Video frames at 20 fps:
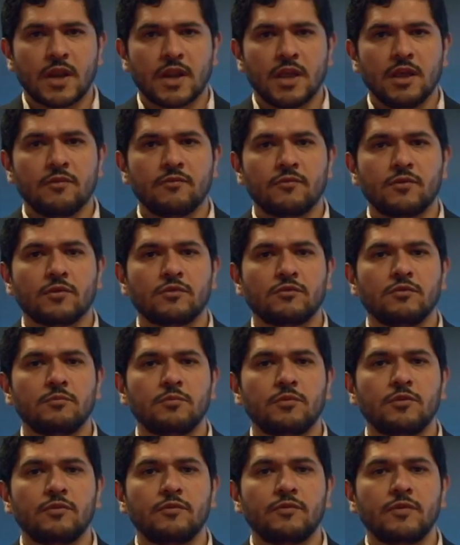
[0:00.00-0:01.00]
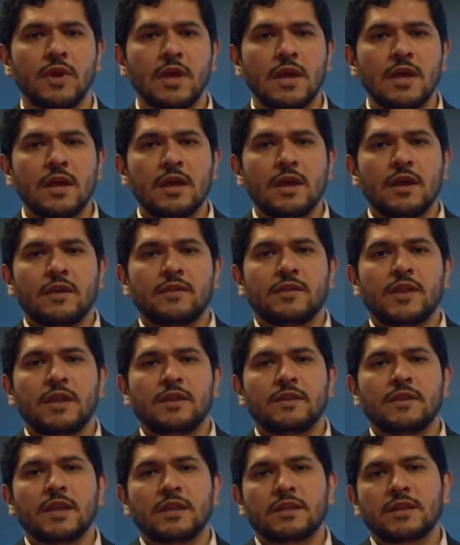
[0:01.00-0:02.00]
and effort to prove
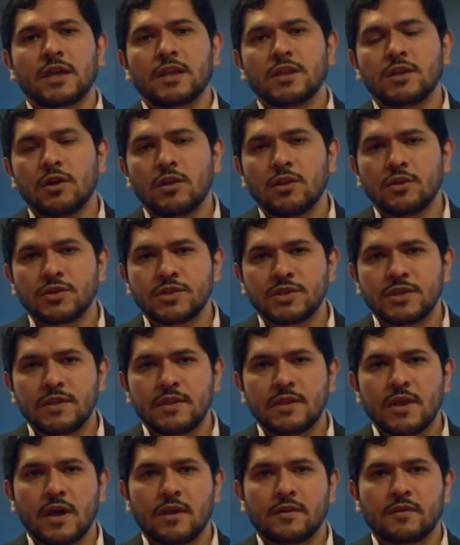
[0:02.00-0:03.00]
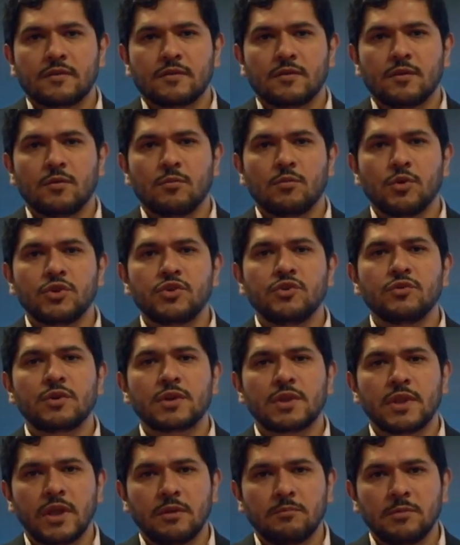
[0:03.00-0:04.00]
that the technology does what you
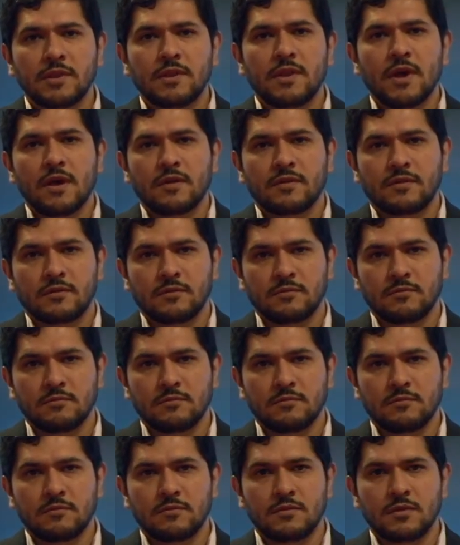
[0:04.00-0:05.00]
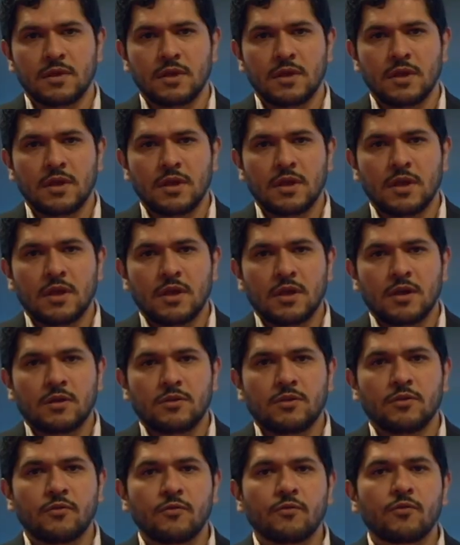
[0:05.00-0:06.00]
claim it does.
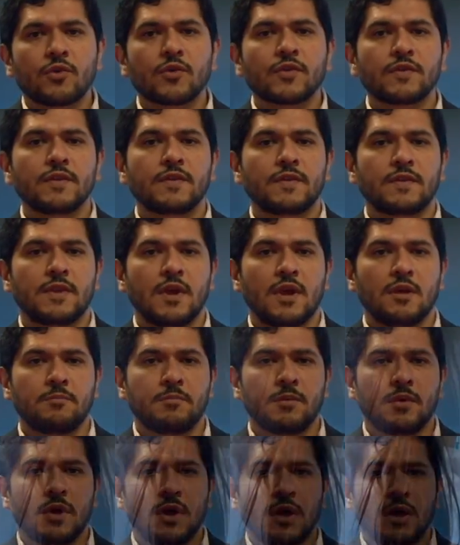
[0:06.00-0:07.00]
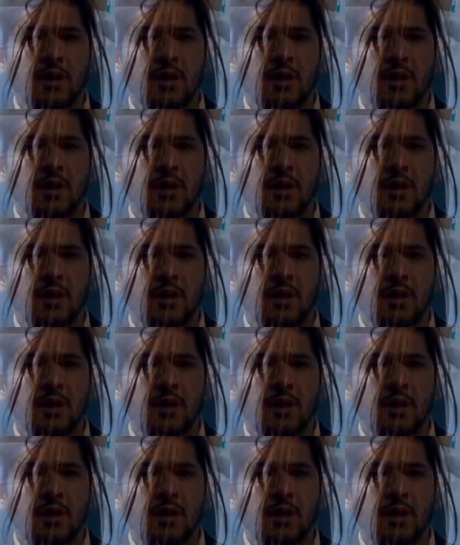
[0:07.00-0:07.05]
The first step